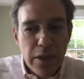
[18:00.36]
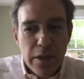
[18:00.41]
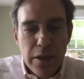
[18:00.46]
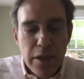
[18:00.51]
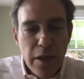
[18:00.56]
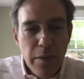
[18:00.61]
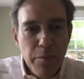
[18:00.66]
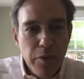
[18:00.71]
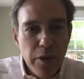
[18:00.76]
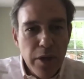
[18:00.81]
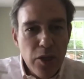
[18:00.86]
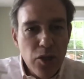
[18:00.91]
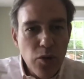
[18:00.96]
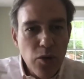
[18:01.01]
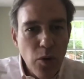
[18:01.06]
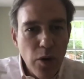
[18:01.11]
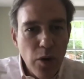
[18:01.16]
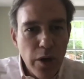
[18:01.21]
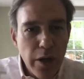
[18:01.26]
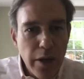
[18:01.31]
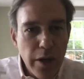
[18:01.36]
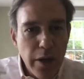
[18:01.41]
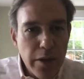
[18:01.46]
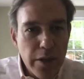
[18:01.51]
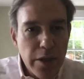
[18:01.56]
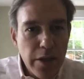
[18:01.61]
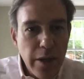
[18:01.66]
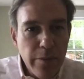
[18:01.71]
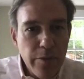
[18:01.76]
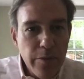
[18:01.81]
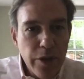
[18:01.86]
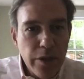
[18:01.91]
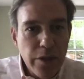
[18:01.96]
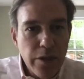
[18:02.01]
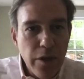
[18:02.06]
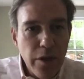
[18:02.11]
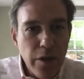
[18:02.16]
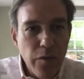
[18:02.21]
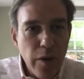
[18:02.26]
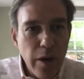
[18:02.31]
deeply torn on the subject
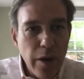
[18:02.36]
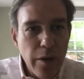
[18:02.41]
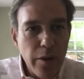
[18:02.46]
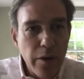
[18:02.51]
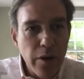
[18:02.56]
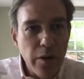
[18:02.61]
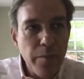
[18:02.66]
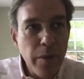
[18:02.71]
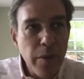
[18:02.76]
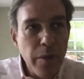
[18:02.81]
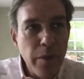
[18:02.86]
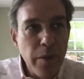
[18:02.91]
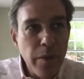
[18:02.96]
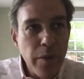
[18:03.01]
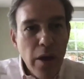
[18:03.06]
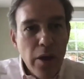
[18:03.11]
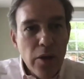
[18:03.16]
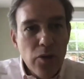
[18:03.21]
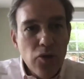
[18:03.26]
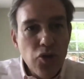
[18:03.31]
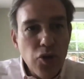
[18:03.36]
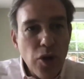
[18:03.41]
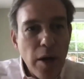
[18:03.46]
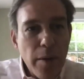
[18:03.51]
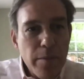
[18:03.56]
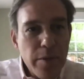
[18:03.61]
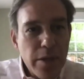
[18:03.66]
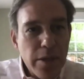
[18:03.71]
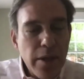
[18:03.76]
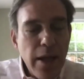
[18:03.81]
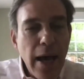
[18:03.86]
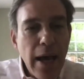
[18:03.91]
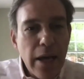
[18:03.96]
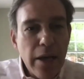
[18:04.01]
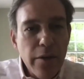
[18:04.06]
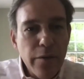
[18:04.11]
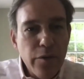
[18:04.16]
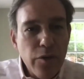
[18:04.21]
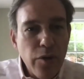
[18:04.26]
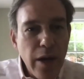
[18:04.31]
of whether Trump's lack
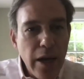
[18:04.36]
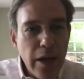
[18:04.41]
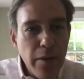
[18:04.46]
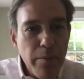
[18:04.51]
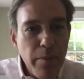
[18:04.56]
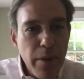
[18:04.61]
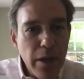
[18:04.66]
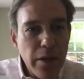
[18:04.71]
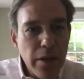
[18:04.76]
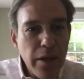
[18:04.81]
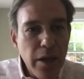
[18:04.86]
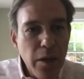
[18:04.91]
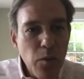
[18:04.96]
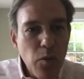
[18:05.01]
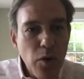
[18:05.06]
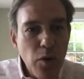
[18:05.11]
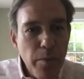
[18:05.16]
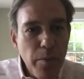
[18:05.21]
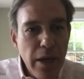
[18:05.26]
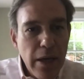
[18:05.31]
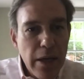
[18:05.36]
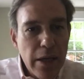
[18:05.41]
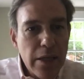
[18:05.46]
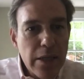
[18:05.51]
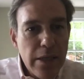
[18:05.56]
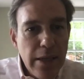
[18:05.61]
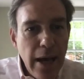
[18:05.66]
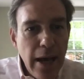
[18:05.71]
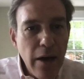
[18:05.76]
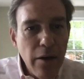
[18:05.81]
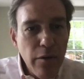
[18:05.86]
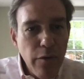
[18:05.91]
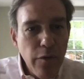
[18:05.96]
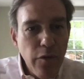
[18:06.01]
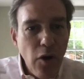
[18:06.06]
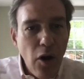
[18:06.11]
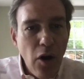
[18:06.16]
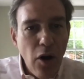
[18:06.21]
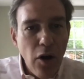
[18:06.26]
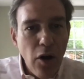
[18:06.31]
of credibility will be his
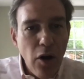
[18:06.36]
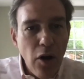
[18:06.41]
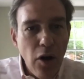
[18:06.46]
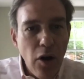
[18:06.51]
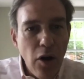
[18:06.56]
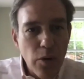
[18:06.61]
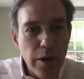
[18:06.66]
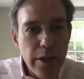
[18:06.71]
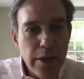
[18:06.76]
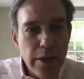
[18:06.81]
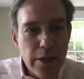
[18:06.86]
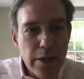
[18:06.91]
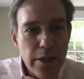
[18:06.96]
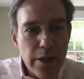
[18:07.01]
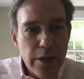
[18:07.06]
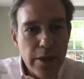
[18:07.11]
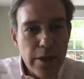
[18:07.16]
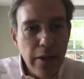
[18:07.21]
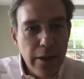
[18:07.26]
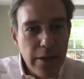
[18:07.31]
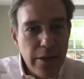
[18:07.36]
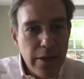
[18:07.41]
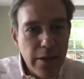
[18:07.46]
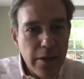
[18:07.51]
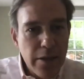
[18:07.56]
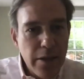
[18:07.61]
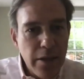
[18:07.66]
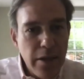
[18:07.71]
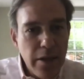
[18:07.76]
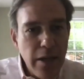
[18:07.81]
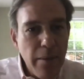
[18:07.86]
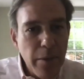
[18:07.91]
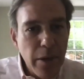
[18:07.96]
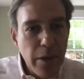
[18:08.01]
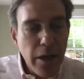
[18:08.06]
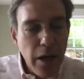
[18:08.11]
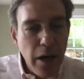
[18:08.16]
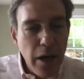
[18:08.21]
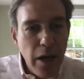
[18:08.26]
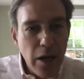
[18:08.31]
downfall or his talents as a
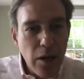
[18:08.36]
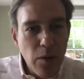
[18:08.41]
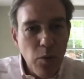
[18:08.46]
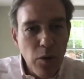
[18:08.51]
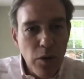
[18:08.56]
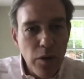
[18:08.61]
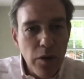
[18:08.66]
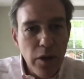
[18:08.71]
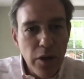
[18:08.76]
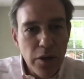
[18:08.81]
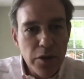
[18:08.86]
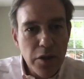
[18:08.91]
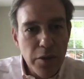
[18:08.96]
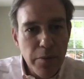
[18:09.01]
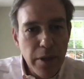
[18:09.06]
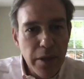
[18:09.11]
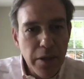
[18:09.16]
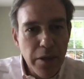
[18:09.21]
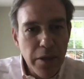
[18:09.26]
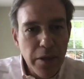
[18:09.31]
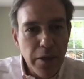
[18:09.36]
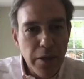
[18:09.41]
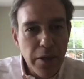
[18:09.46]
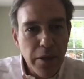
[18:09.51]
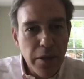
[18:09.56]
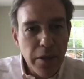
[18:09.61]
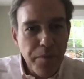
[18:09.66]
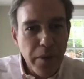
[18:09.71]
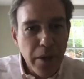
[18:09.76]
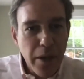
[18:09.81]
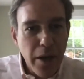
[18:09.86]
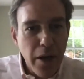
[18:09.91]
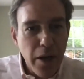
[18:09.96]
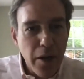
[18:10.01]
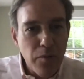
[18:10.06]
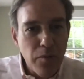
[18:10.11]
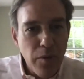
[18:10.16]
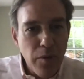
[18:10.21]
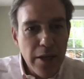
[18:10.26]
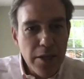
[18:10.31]
demagogue will ultimately
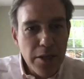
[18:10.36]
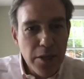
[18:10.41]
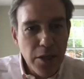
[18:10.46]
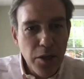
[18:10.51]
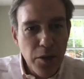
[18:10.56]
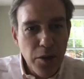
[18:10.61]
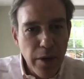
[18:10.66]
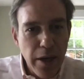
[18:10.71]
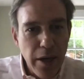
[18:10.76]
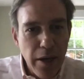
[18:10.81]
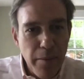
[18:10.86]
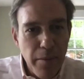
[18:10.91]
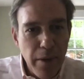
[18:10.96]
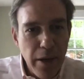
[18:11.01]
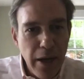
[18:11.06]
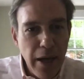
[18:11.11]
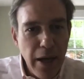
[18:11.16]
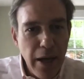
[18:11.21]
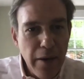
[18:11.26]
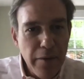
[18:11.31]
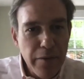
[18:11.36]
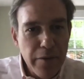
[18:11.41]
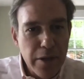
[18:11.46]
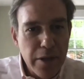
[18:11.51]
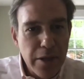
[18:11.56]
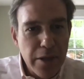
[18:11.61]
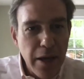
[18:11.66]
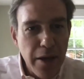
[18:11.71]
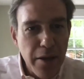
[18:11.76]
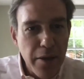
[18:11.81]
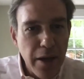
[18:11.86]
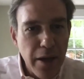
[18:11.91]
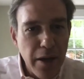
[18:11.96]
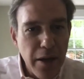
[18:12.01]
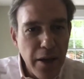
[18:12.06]
rescue him. And I have to say that